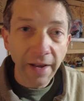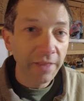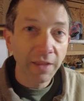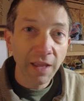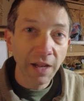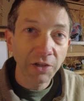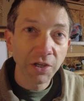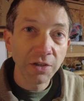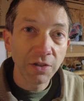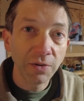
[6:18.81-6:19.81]
at the
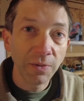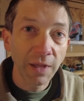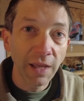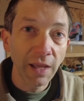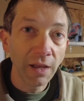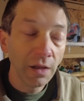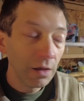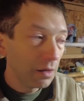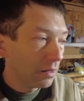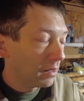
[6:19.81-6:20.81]
connection to the
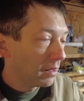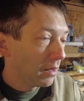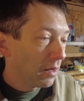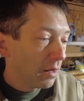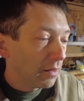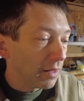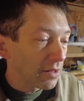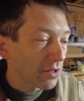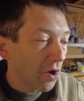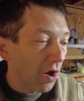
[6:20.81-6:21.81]

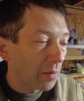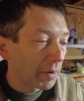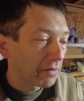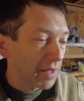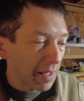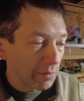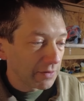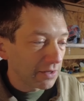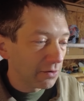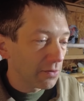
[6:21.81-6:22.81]
saw, but I was able
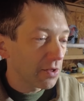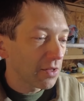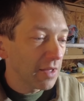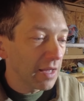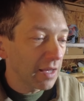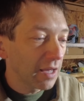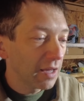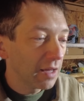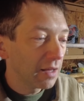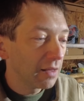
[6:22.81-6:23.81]
to sneak
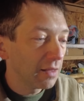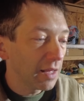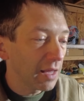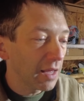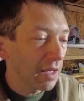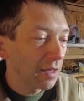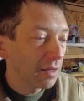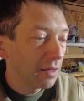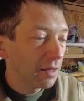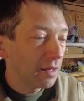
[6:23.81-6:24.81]
the
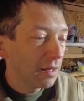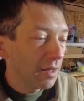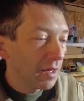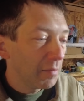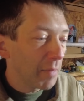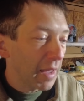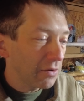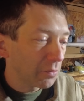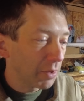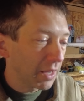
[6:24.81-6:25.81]

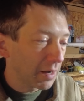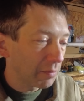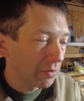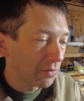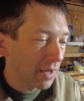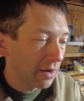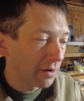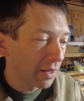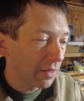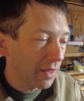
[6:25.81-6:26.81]
manual blade up through here,
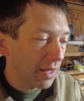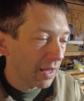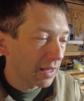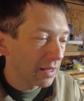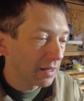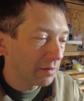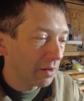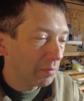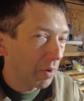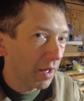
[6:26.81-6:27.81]
and I think I can
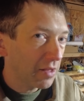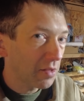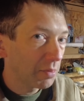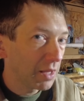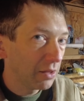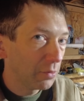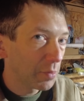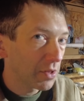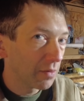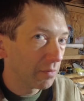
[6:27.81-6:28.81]
possibly loop
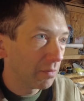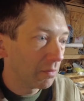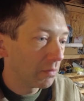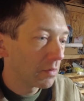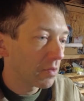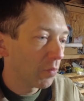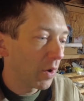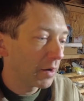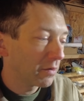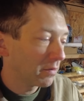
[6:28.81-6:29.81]
some
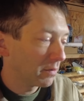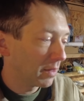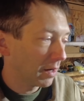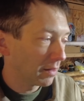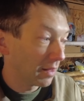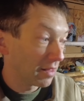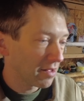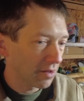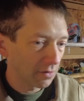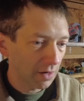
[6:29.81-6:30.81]
wire through there and then
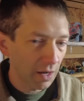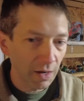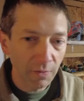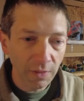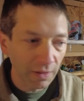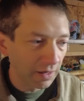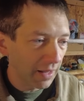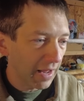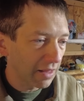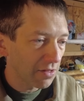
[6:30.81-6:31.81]
start cutting with the little
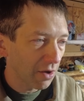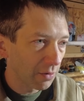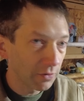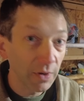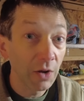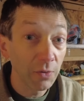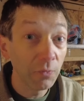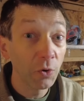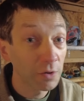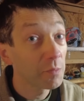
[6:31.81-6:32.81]
handsaw, which we know
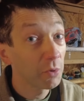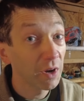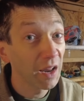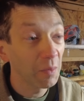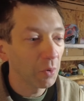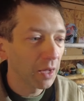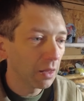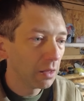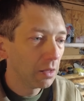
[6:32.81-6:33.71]
works pretty damn well.